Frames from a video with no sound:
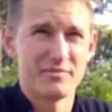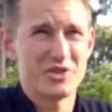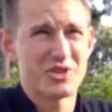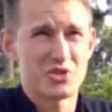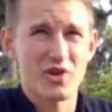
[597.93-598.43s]

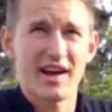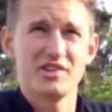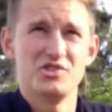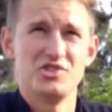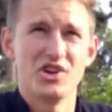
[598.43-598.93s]
You can try
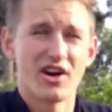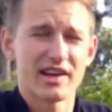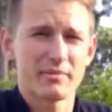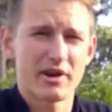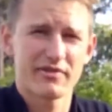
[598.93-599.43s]

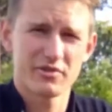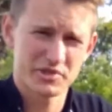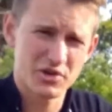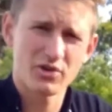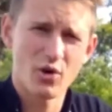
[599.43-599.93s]
jogging barefoot, but don't